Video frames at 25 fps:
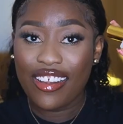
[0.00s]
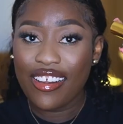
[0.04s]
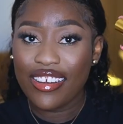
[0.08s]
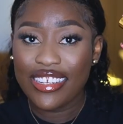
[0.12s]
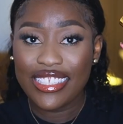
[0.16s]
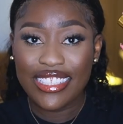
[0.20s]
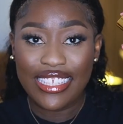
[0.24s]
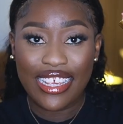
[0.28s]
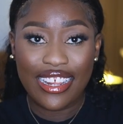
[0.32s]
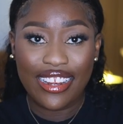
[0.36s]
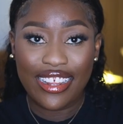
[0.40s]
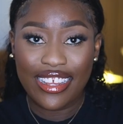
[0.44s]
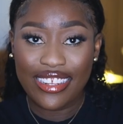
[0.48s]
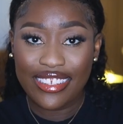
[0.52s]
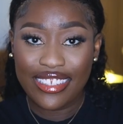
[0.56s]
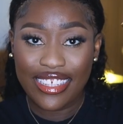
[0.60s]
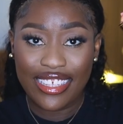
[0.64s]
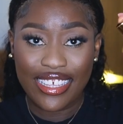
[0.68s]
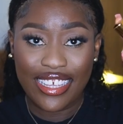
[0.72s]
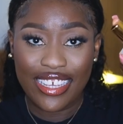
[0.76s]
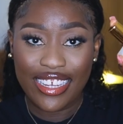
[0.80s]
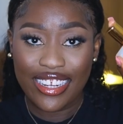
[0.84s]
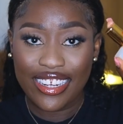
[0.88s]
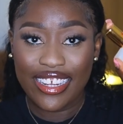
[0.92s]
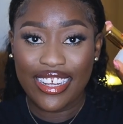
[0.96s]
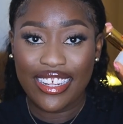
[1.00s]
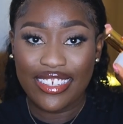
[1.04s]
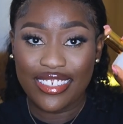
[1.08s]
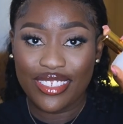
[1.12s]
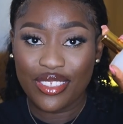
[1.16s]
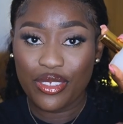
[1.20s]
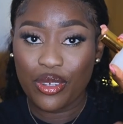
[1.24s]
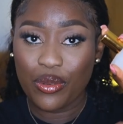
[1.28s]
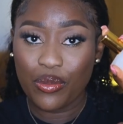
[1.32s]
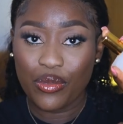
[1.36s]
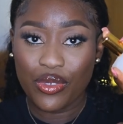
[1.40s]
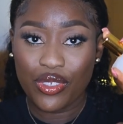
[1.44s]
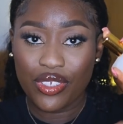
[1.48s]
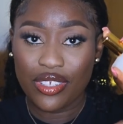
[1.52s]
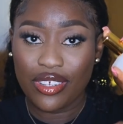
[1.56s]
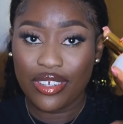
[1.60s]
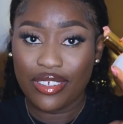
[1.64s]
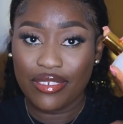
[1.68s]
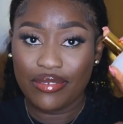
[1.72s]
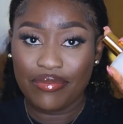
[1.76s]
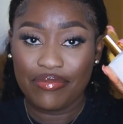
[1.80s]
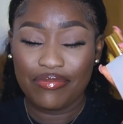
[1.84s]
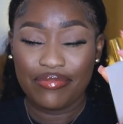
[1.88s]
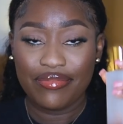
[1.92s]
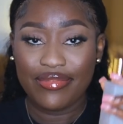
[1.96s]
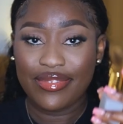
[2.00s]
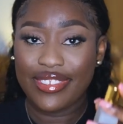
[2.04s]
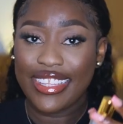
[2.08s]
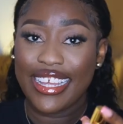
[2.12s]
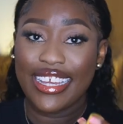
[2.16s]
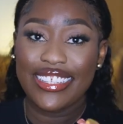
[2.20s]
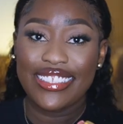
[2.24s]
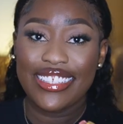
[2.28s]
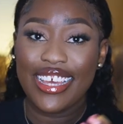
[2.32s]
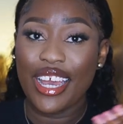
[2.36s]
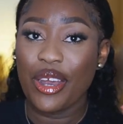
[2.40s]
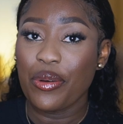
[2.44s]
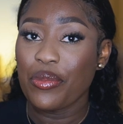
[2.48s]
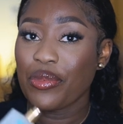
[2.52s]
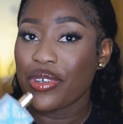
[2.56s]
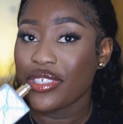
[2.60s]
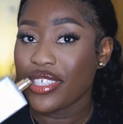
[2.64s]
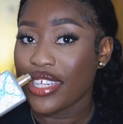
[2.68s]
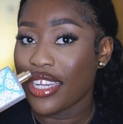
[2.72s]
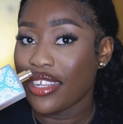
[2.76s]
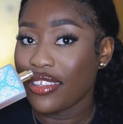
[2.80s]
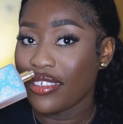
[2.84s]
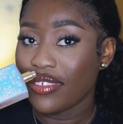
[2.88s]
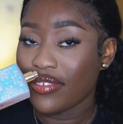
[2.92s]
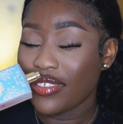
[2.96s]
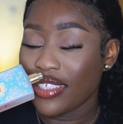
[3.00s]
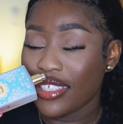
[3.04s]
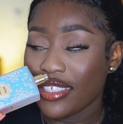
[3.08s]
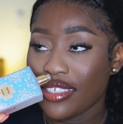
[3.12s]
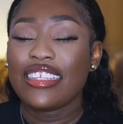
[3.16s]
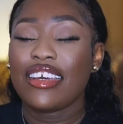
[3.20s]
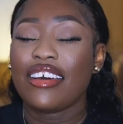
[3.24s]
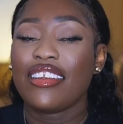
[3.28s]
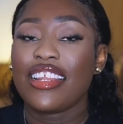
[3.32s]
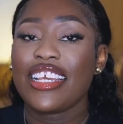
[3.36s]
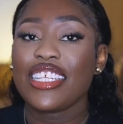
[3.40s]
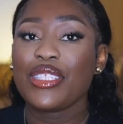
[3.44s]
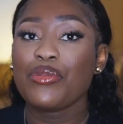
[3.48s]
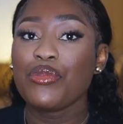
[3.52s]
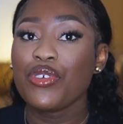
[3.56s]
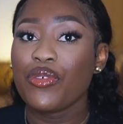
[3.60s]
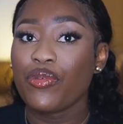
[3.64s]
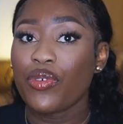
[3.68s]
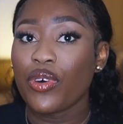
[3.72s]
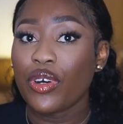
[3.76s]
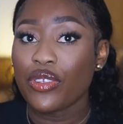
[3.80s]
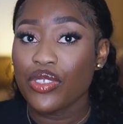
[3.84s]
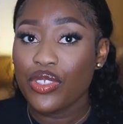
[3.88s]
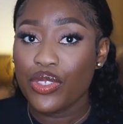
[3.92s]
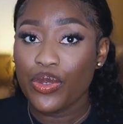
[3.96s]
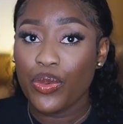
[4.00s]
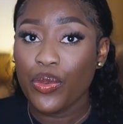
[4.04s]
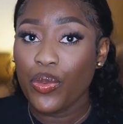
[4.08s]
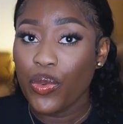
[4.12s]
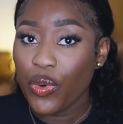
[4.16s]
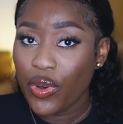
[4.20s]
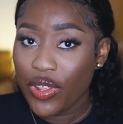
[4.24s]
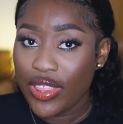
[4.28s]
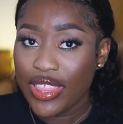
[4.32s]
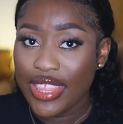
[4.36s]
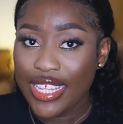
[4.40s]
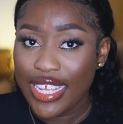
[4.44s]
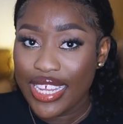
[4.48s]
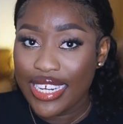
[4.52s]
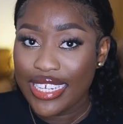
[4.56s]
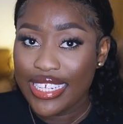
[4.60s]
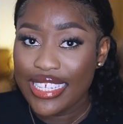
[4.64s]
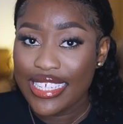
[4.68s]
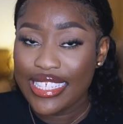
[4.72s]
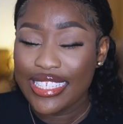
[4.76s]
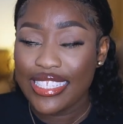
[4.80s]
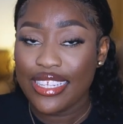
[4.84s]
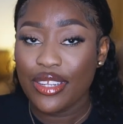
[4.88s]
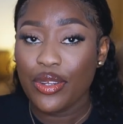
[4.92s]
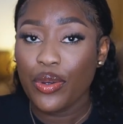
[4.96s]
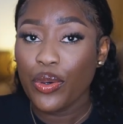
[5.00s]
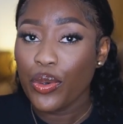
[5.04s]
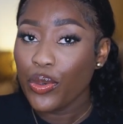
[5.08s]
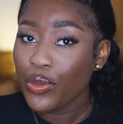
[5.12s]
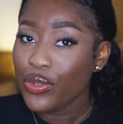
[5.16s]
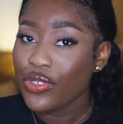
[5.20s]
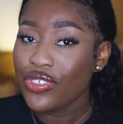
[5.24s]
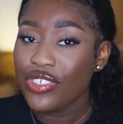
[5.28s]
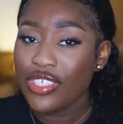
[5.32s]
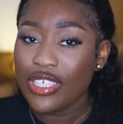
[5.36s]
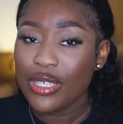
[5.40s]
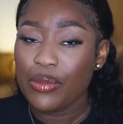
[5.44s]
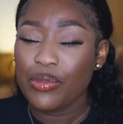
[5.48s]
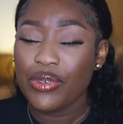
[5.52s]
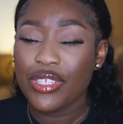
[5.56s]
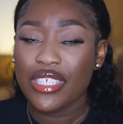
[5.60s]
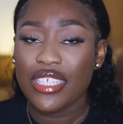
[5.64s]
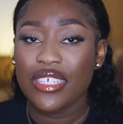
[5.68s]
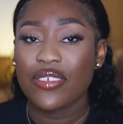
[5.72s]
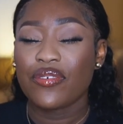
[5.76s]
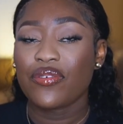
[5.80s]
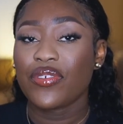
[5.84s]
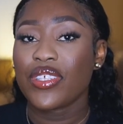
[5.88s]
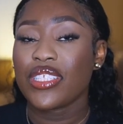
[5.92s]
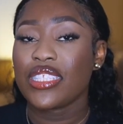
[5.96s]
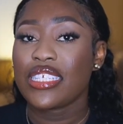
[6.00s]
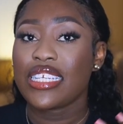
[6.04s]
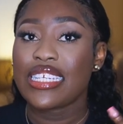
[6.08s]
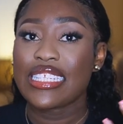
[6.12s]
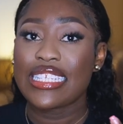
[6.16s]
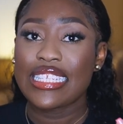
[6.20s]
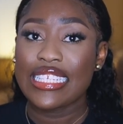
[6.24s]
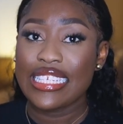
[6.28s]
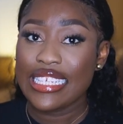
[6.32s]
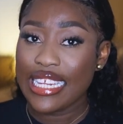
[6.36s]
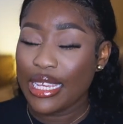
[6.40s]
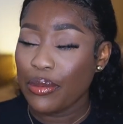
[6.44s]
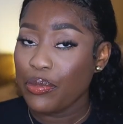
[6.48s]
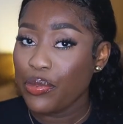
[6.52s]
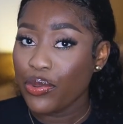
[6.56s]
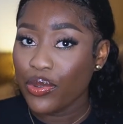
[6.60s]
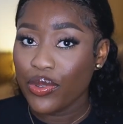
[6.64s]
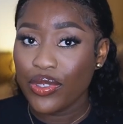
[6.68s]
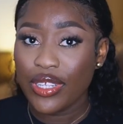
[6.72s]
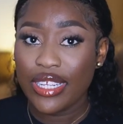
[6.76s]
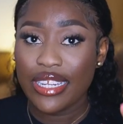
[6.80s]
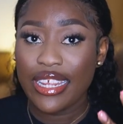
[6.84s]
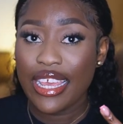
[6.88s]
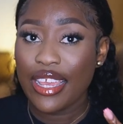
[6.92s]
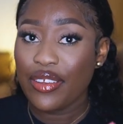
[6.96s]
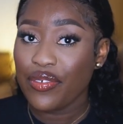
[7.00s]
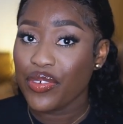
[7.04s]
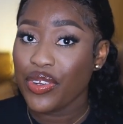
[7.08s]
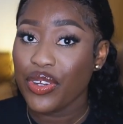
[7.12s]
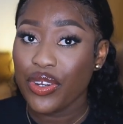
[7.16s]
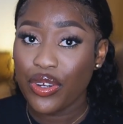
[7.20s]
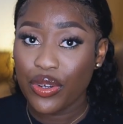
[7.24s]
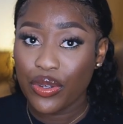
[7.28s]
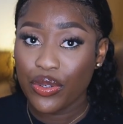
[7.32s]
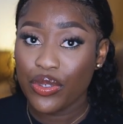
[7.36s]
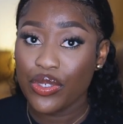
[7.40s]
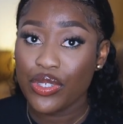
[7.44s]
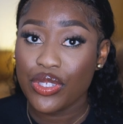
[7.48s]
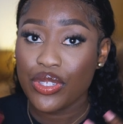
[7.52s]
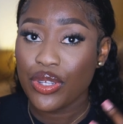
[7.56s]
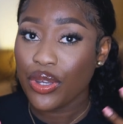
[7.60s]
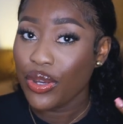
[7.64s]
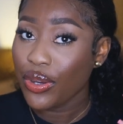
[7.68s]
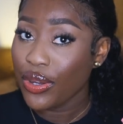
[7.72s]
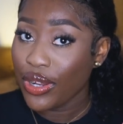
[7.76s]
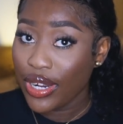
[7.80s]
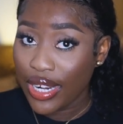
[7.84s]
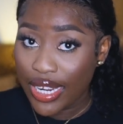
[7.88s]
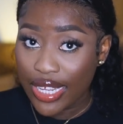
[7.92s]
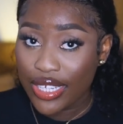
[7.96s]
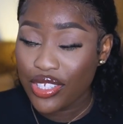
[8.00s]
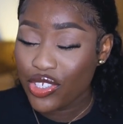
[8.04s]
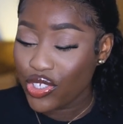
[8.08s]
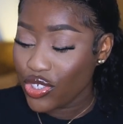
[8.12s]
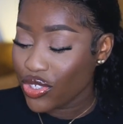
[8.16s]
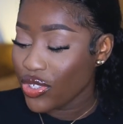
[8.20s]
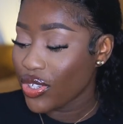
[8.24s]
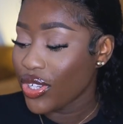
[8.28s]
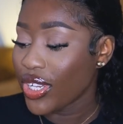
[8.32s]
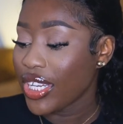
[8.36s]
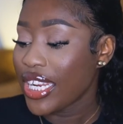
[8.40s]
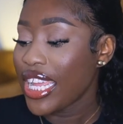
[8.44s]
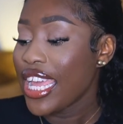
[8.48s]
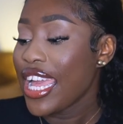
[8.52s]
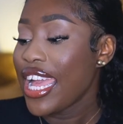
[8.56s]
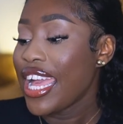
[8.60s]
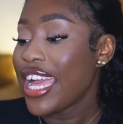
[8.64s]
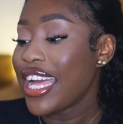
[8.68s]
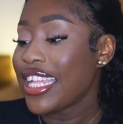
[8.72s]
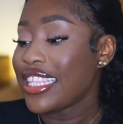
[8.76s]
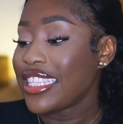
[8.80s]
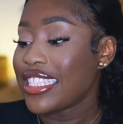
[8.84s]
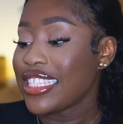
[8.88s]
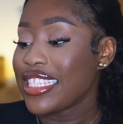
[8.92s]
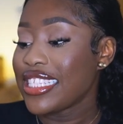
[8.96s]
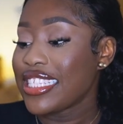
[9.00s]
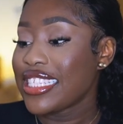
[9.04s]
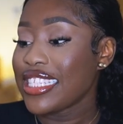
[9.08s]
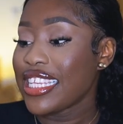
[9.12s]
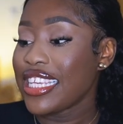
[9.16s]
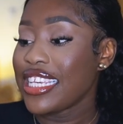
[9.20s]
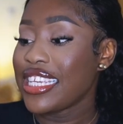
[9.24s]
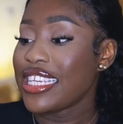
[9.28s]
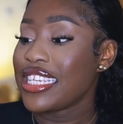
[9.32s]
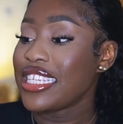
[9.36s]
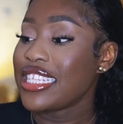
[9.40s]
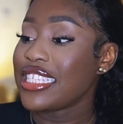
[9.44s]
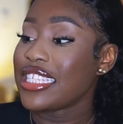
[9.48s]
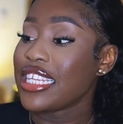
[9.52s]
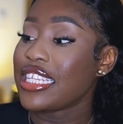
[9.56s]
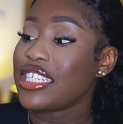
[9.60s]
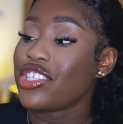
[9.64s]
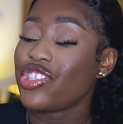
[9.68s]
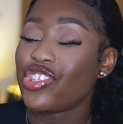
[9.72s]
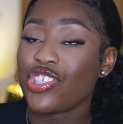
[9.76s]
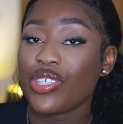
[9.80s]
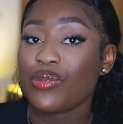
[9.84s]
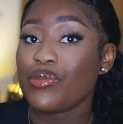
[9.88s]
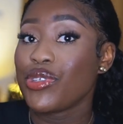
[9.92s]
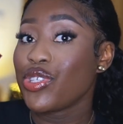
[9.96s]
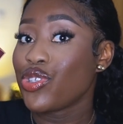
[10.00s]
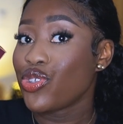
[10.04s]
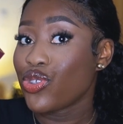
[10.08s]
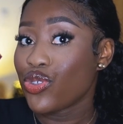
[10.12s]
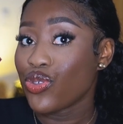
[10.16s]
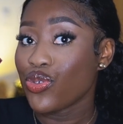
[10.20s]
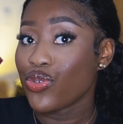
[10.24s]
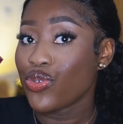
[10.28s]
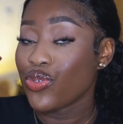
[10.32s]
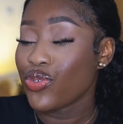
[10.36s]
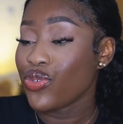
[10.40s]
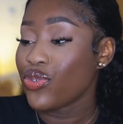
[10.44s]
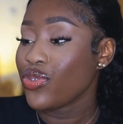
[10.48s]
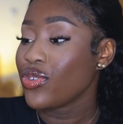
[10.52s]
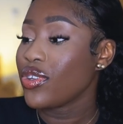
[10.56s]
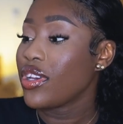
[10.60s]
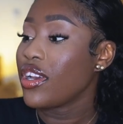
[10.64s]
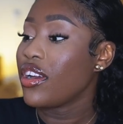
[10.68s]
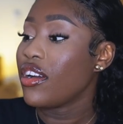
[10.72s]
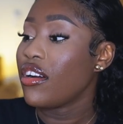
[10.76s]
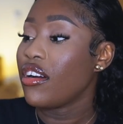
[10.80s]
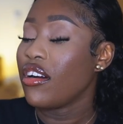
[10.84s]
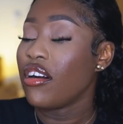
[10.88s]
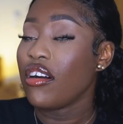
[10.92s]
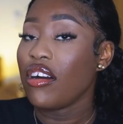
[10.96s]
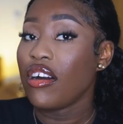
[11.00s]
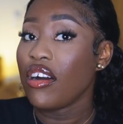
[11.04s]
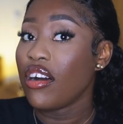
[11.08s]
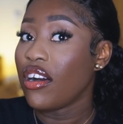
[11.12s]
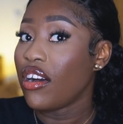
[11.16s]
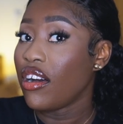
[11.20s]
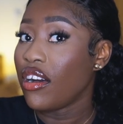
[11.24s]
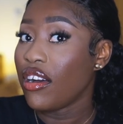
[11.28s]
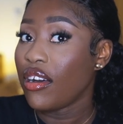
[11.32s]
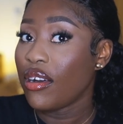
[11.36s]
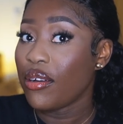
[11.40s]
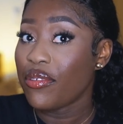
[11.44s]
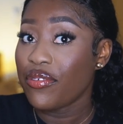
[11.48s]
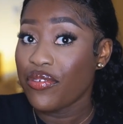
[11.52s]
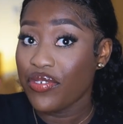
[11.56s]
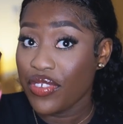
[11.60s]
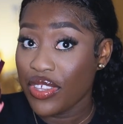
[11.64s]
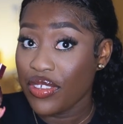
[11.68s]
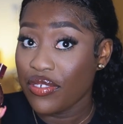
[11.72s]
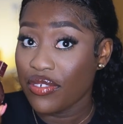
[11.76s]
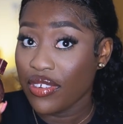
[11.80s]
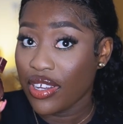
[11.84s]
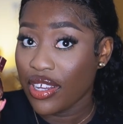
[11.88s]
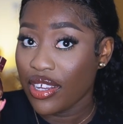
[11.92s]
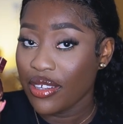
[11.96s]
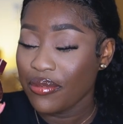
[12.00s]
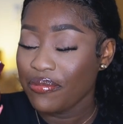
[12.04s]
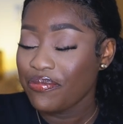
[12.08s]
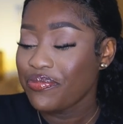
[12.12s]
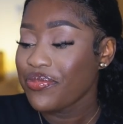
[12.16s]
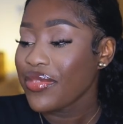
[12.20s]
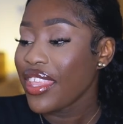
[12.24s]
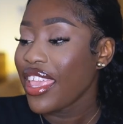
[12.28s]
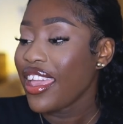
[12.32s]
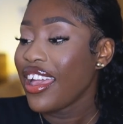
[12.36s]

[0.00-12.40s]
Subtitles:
got this earlier in the year and it's almost done. That's how much I love this. Now let's move on to one that is an OG but definitely a staple in every girl's collection, and this is Givenchy Fever.